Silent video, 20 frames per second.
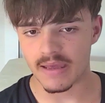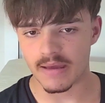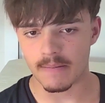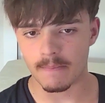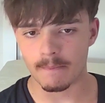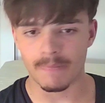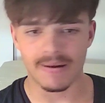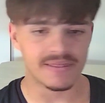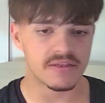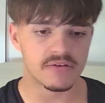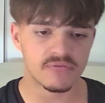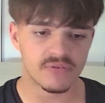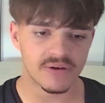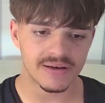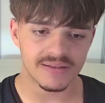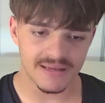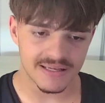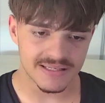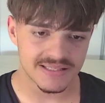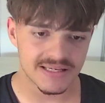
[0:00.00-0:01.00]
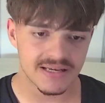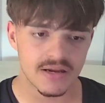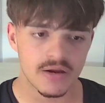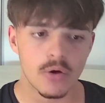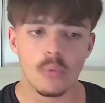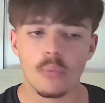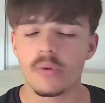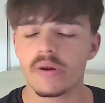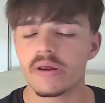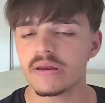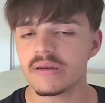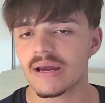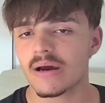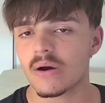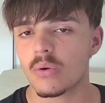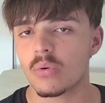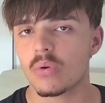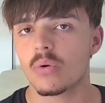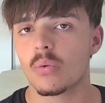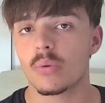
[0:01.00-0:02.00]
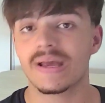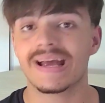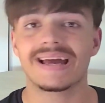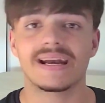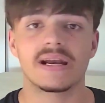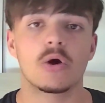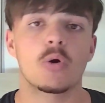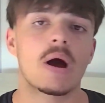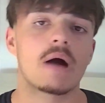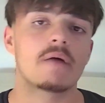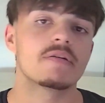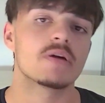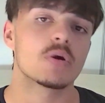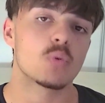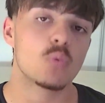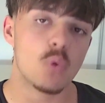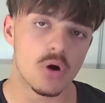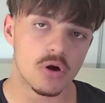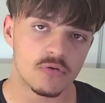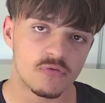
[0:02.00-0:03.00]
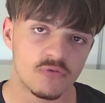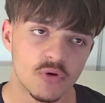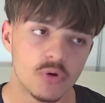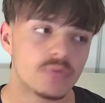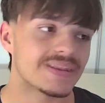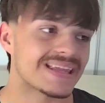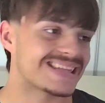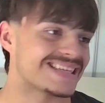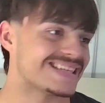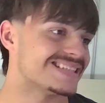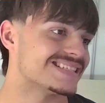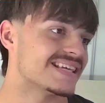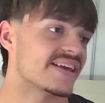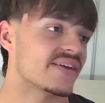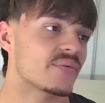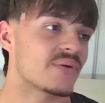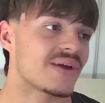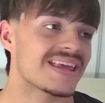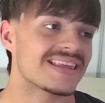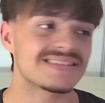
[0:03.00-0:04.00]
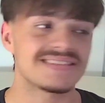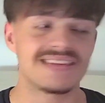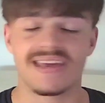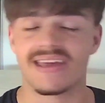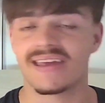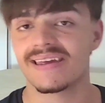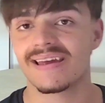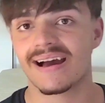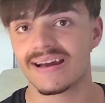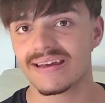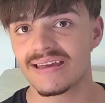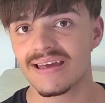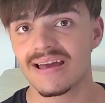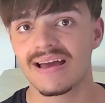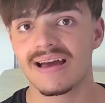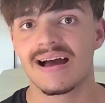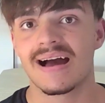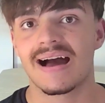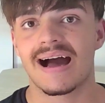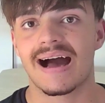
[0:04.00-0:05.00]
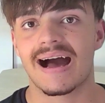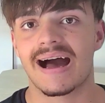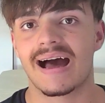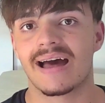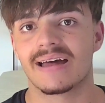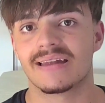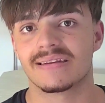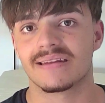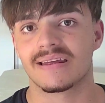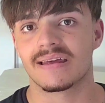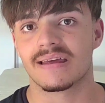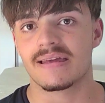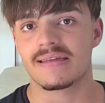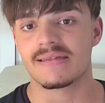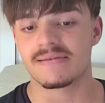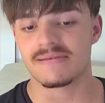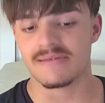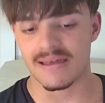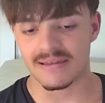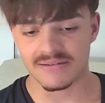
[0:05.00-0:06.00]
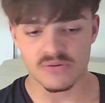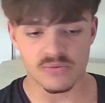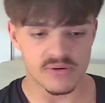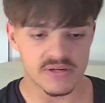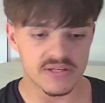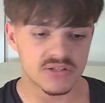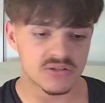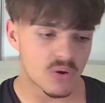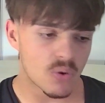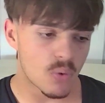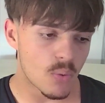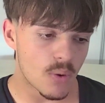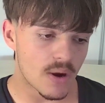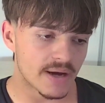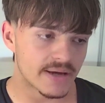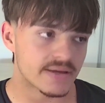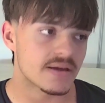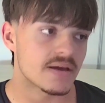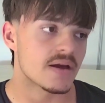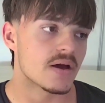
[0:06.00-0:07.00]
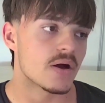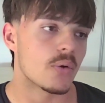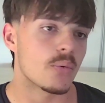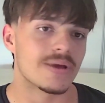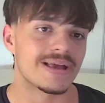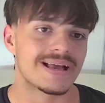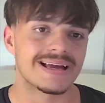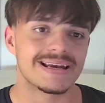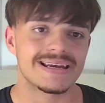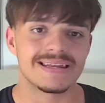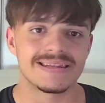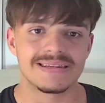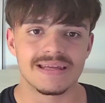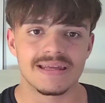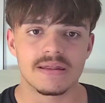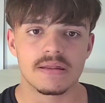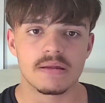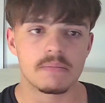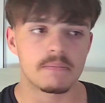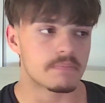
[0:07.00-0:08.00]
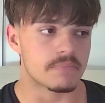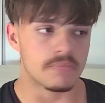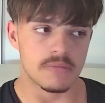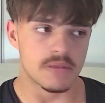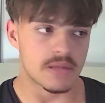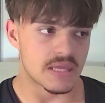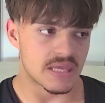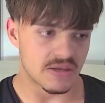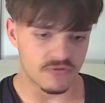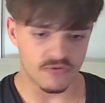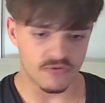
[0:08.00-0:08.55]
by the fact that we can now have a workflow that integrates AI, and that's the reason why we can indeed, if